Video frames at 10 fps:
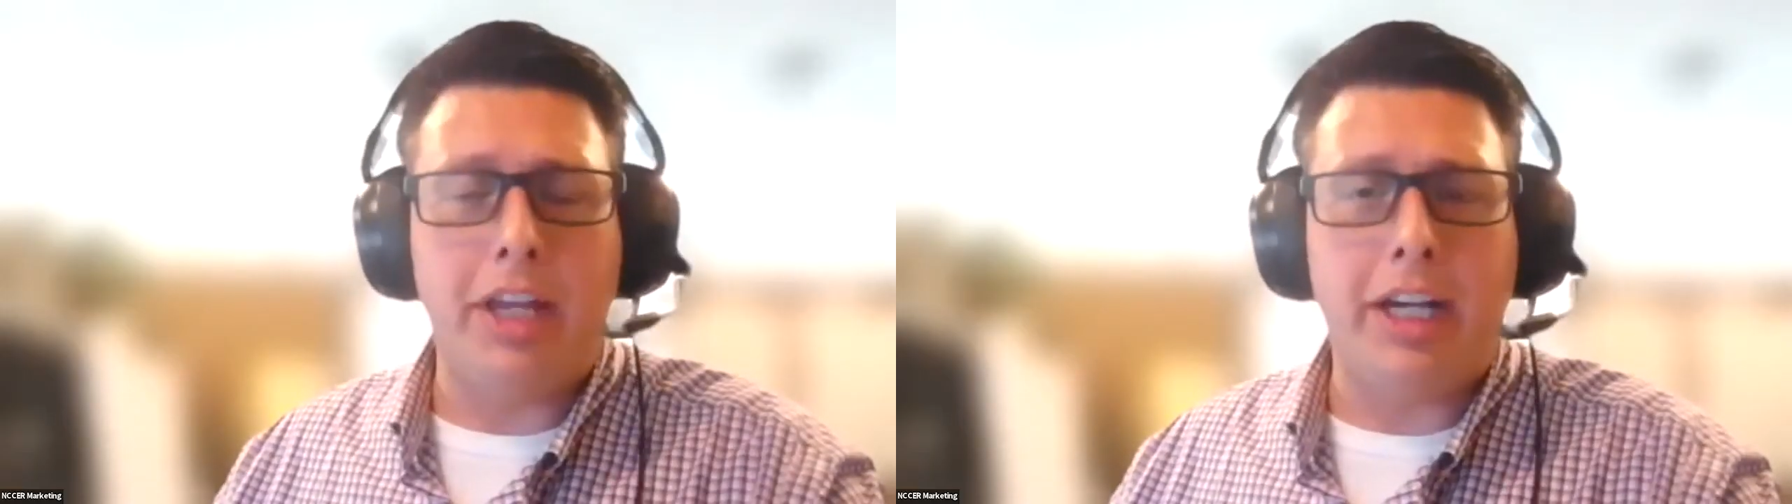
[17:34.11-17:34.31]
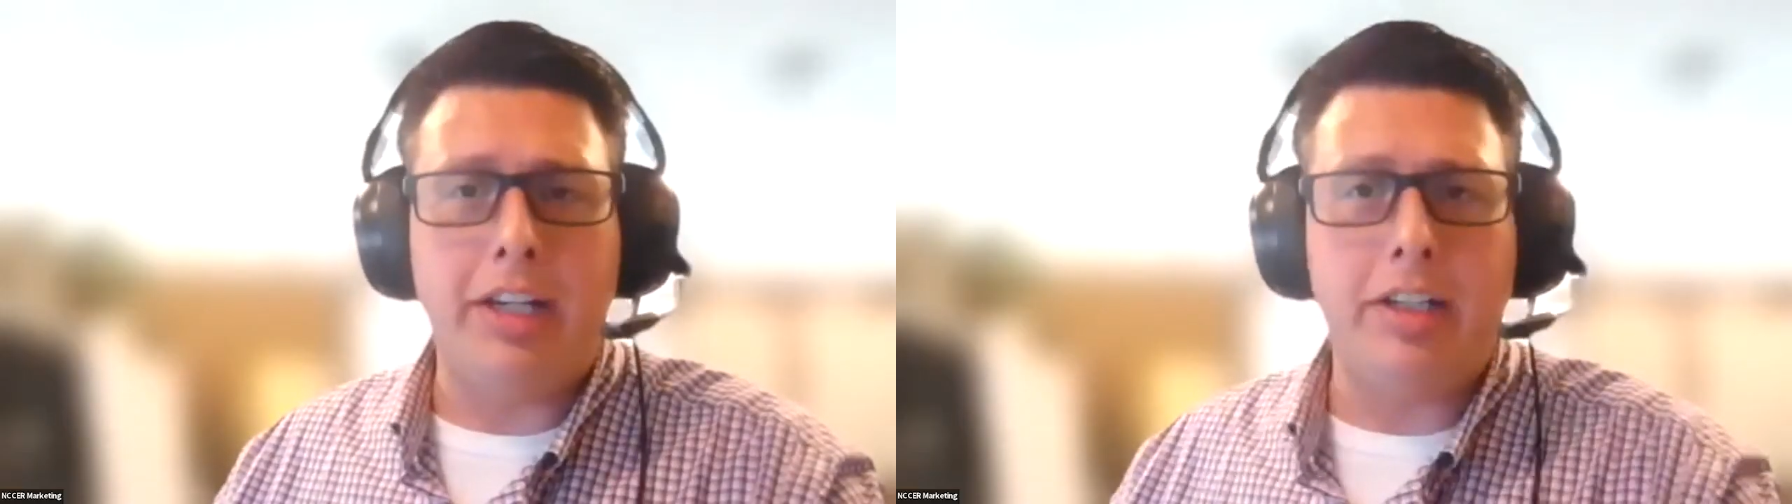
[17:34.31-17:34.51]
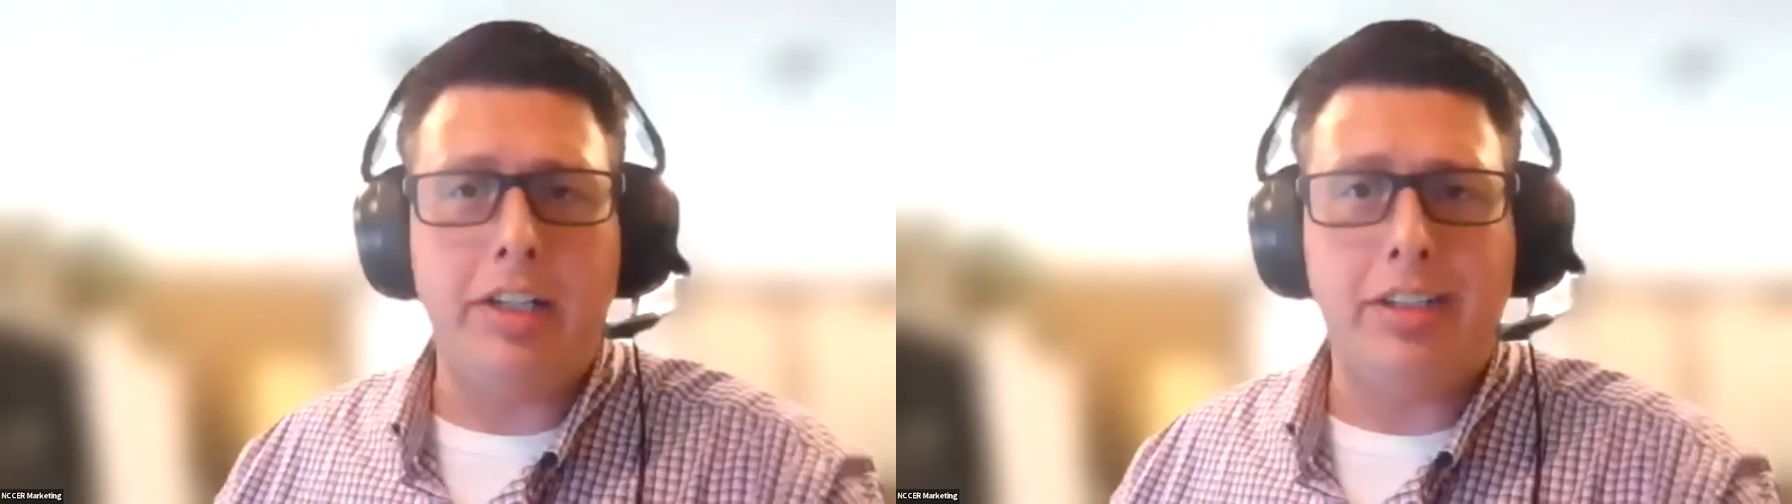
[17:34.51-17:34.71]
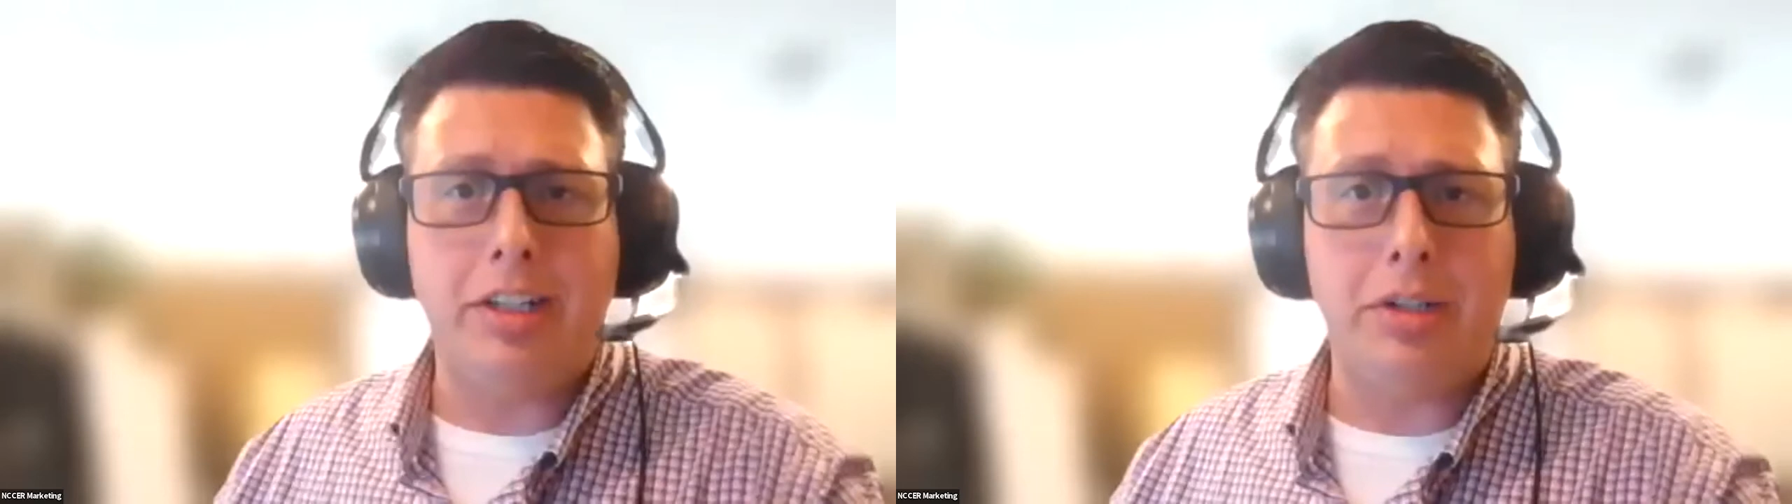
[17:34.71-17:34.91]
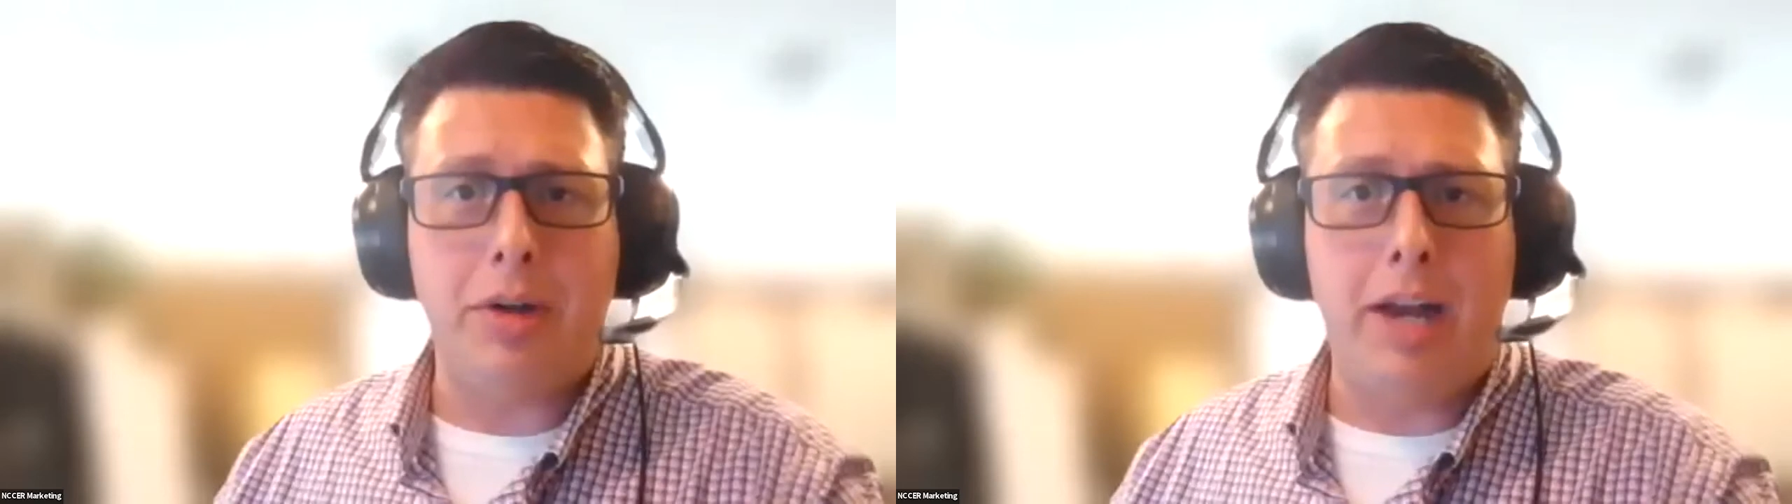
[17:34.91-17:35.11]
They can
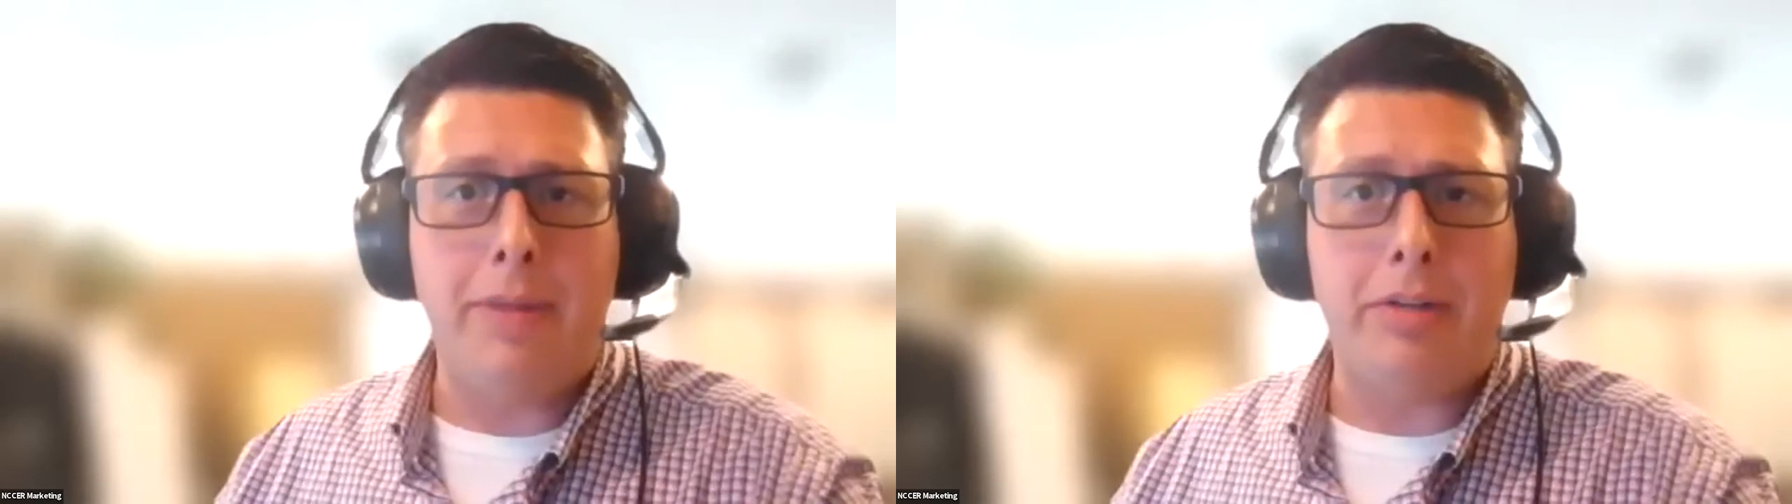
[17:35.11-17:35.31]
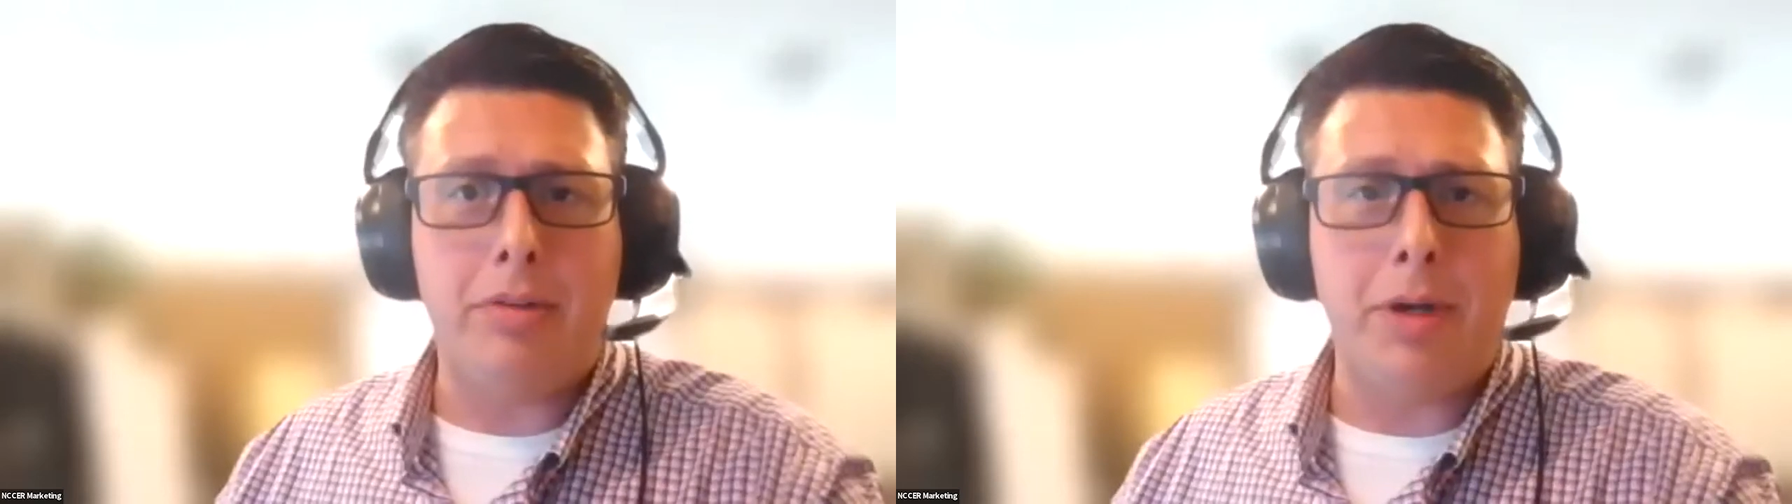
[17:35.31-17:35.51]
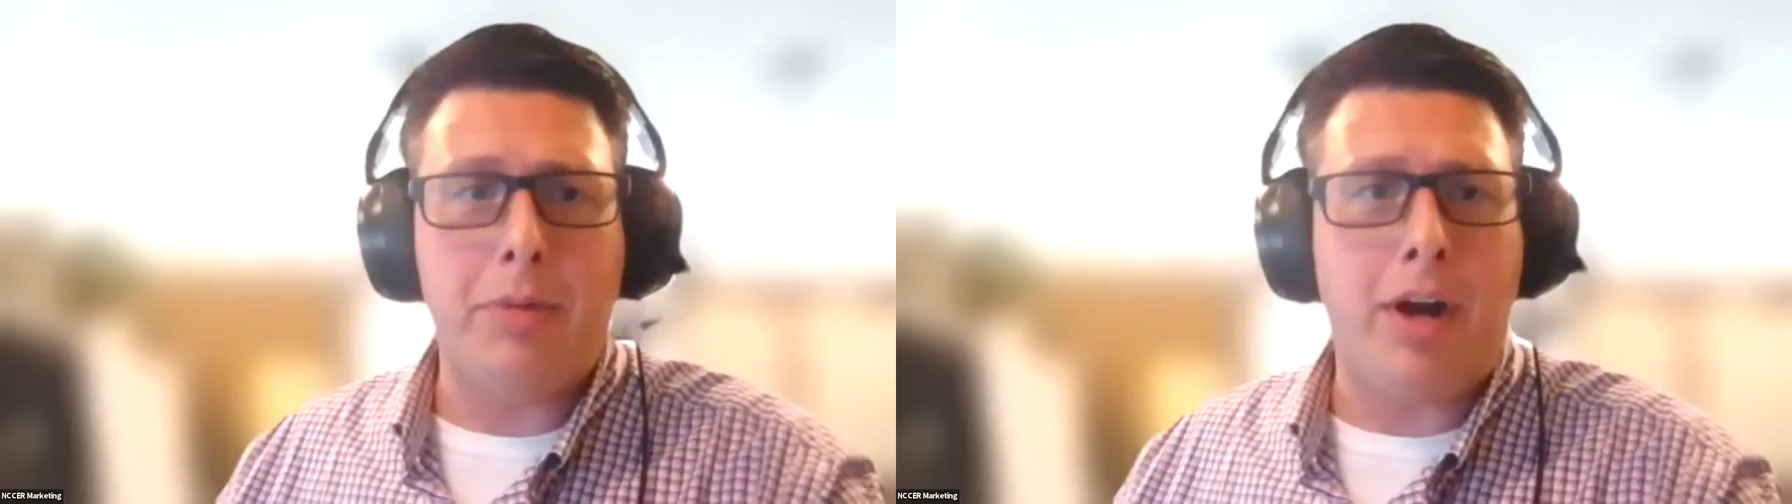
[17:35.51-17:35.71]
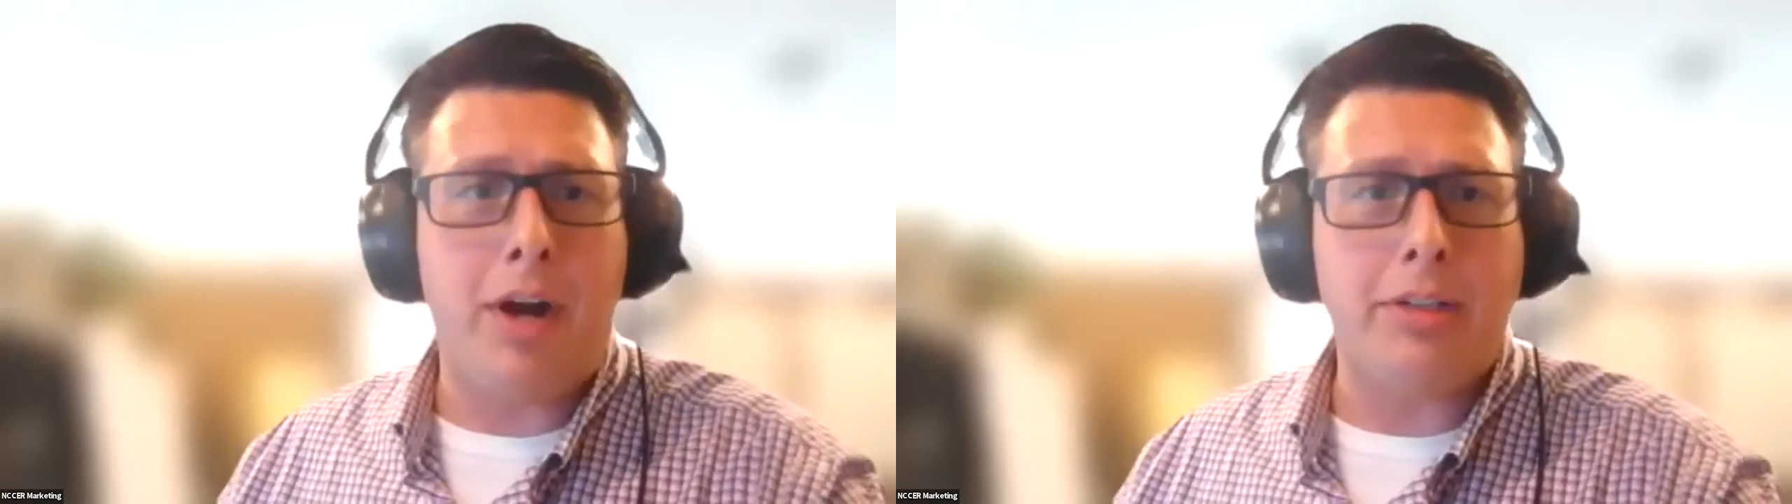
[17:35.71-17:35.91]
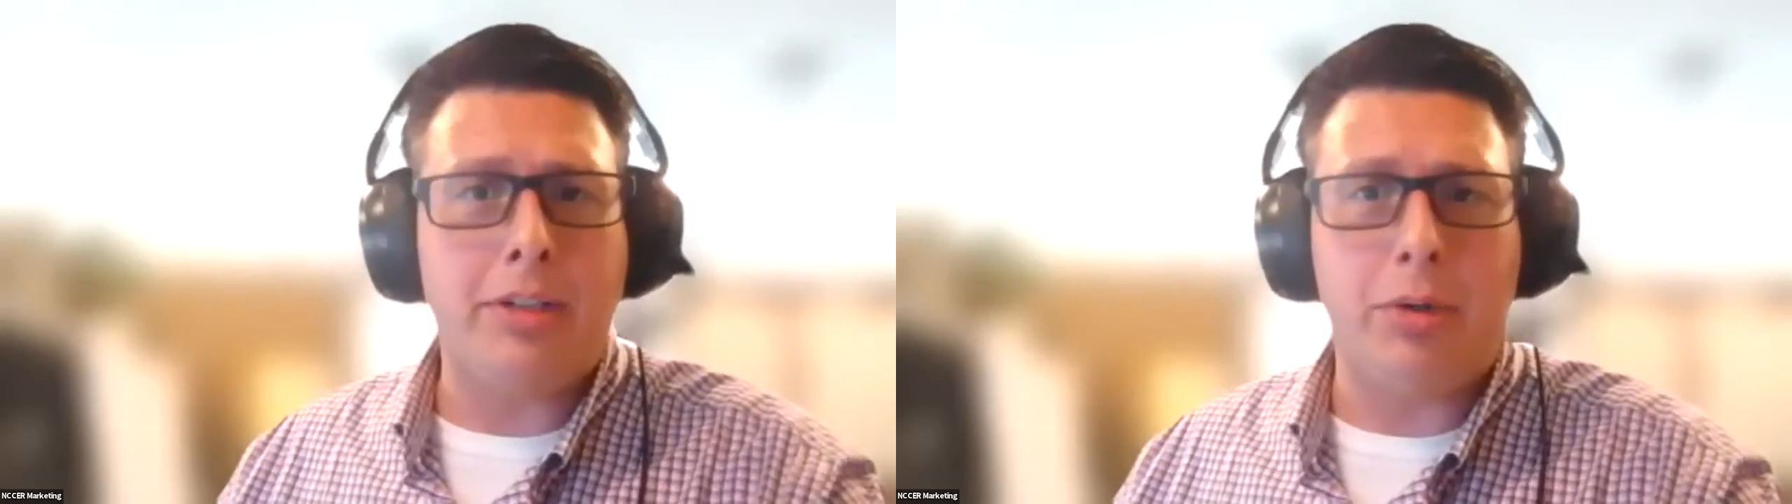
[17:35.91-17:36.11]
do automated remote
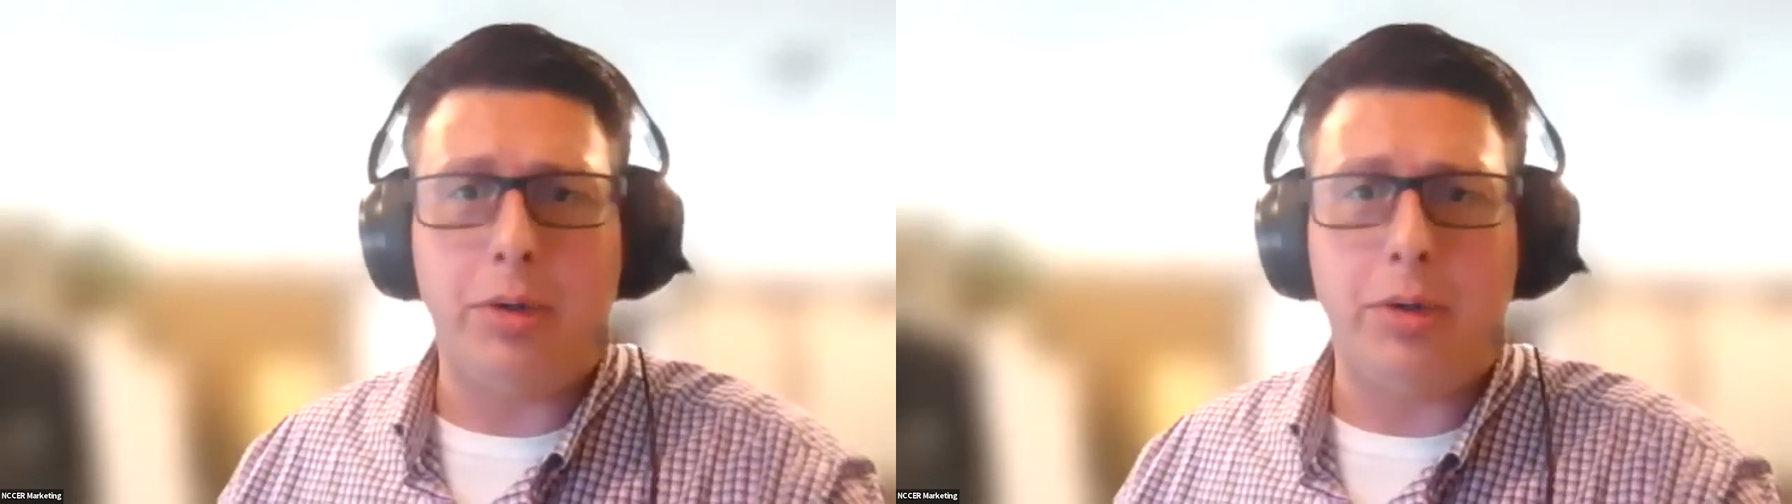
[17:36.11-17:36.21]
proctoring,